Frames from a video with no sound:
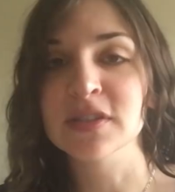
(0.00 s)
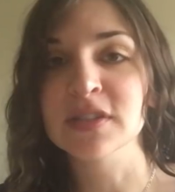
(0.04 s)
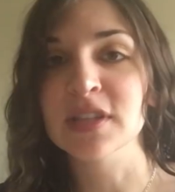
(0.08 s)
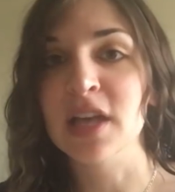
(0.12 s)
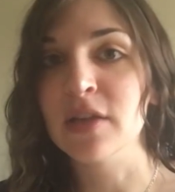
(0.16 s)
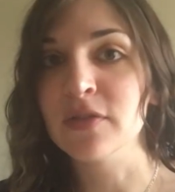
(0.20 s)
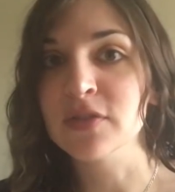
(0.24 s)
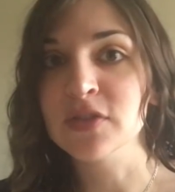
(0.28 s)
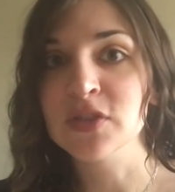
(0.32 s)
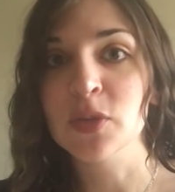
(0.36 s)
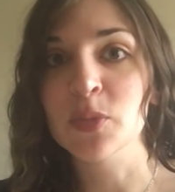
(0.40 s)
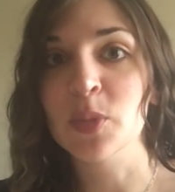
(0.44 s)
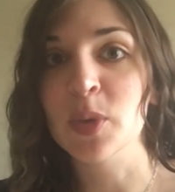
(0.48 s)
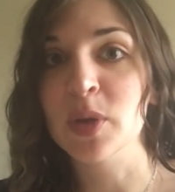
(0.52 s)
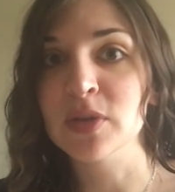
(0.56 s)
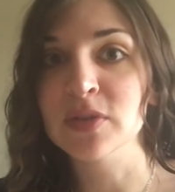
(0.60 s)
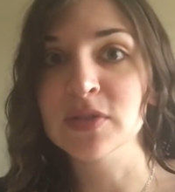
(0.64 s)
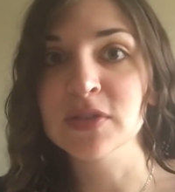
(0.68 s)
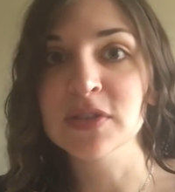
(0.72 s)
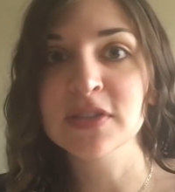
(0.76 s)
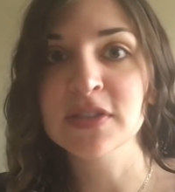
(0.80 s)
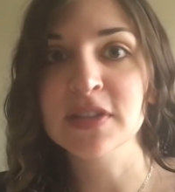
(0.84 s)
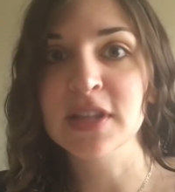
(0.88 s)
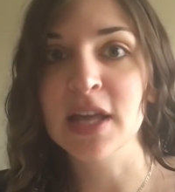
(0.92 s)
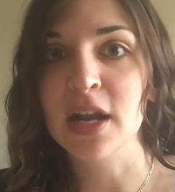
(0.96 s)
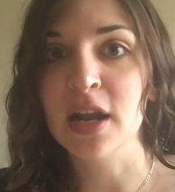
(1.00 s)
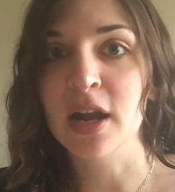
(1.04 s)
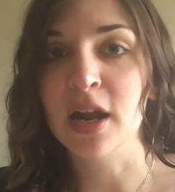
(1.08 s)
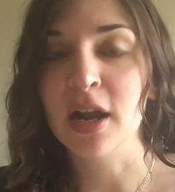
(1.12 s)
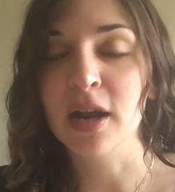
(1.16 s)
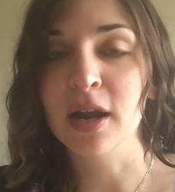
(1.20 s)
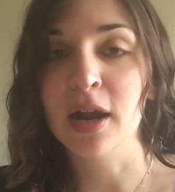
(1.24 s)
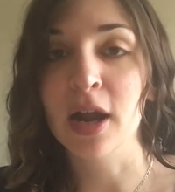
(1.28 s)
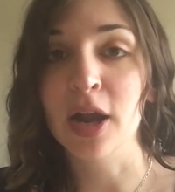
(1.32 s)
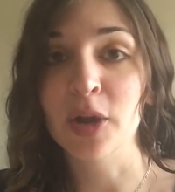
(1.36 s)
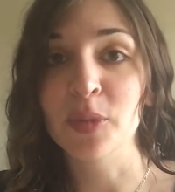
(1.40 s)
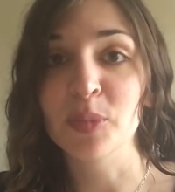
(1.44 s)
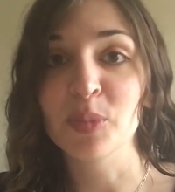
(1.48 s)
Salvage the Bones that
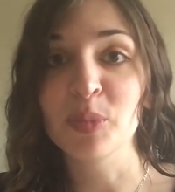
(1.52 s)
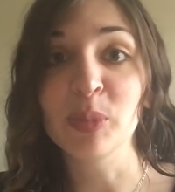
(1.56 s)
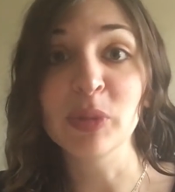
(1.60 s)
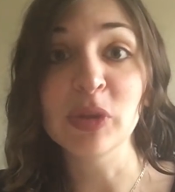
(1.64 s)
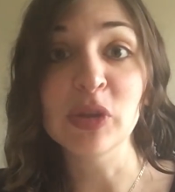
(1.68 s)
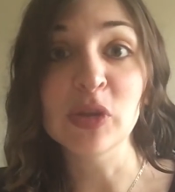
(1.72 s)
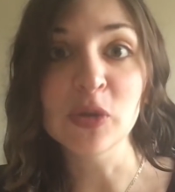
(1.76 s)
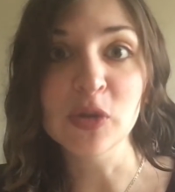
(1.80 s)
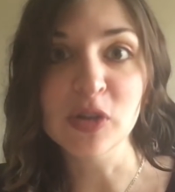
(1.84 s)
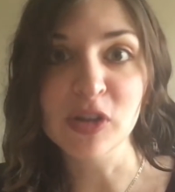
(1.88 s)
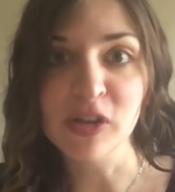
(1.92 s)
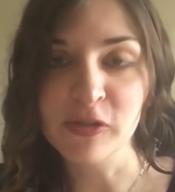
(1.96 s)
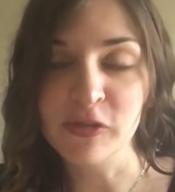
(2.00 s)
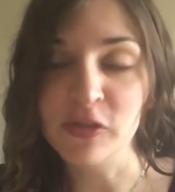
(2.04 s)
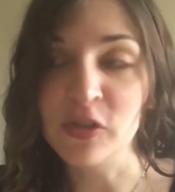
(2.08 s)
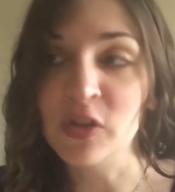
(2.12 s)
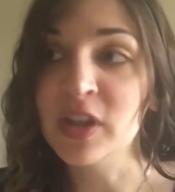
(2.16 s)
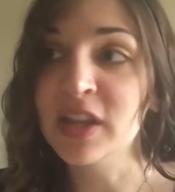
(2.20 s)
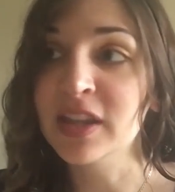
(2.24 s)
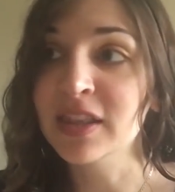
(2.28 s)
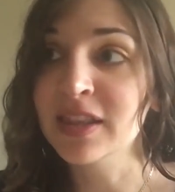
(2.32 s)
are beautiful,